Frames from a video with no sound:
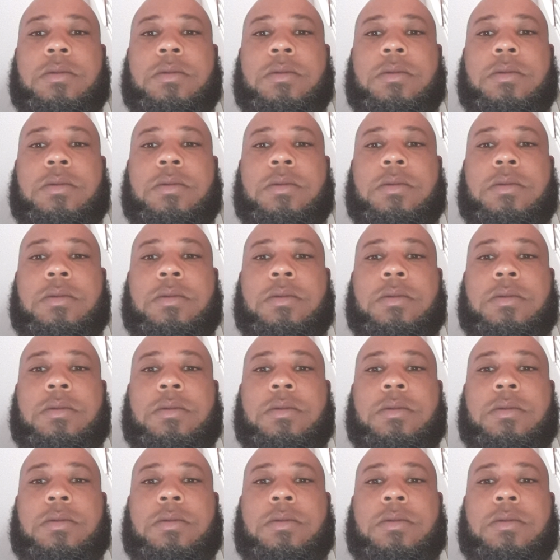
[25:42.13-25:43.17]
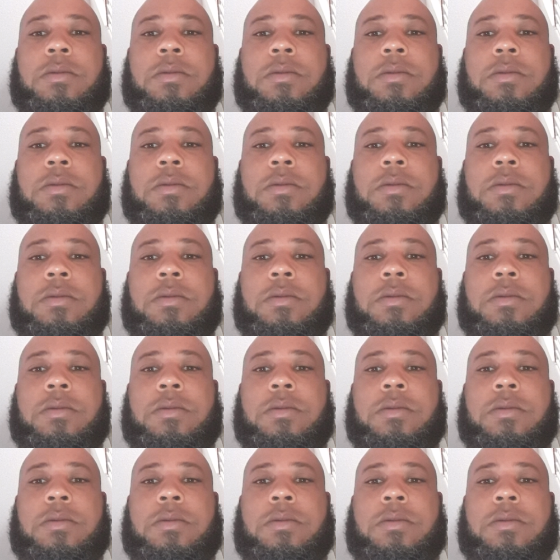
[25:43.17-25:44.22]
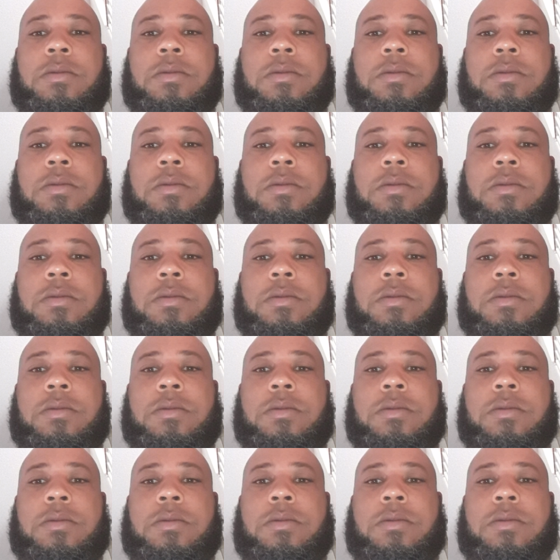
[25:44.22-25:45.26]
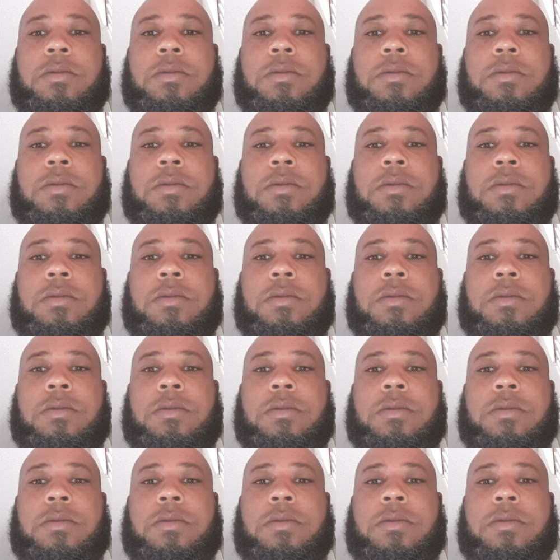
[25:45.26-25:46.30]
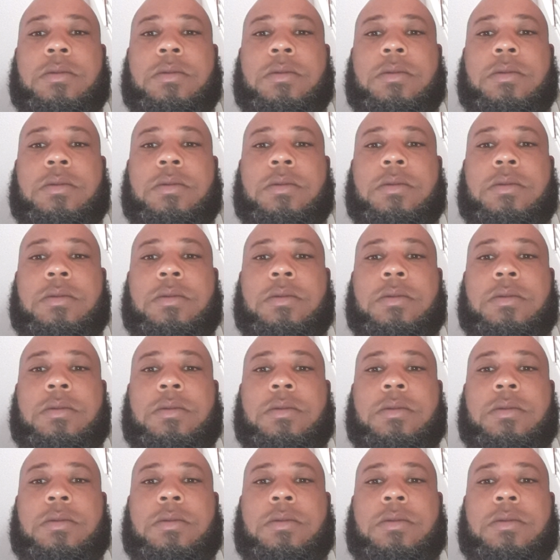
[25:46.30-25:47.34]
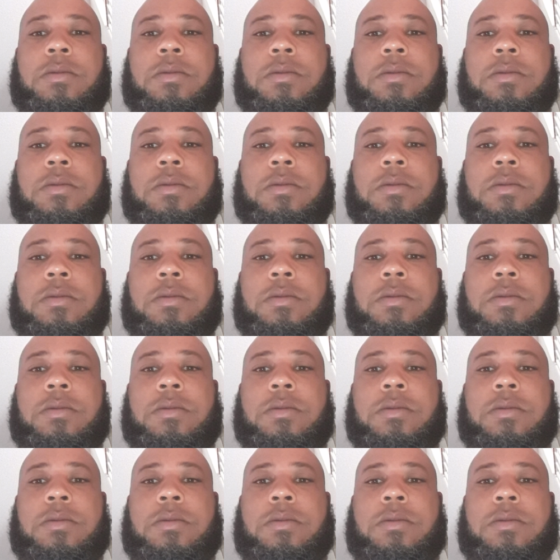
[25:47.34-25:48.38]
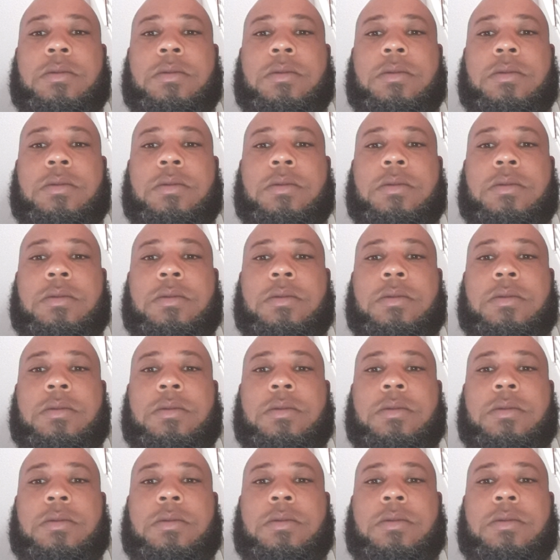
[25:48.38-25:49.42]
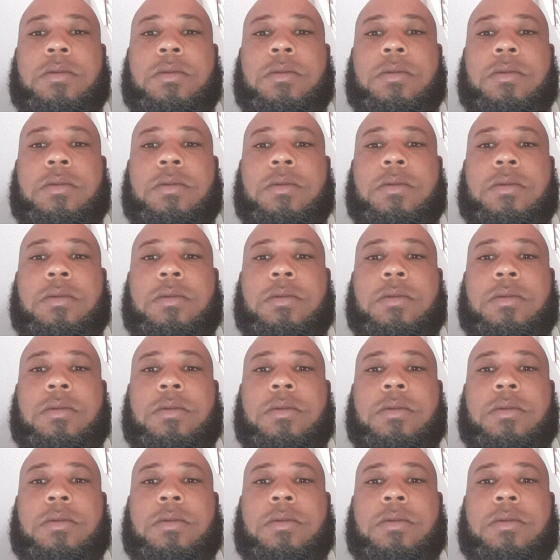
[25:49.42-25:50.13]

The face doesn't move, so there is nothing to read.